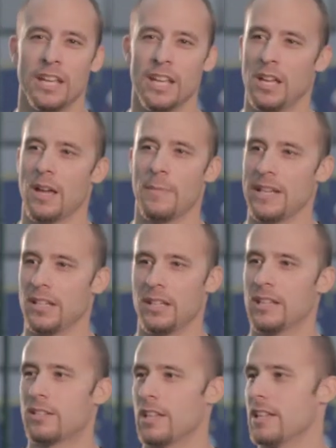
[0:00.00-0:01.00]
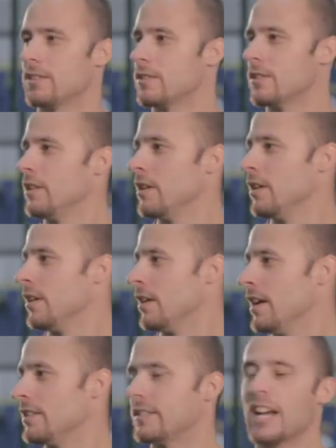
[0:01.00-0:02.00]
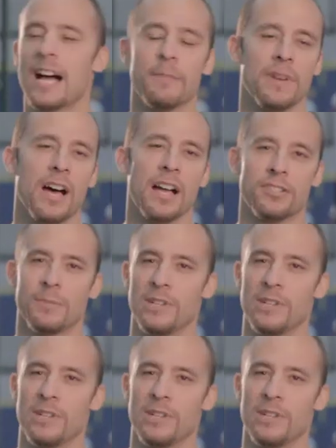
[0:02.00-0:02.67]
it's top notch.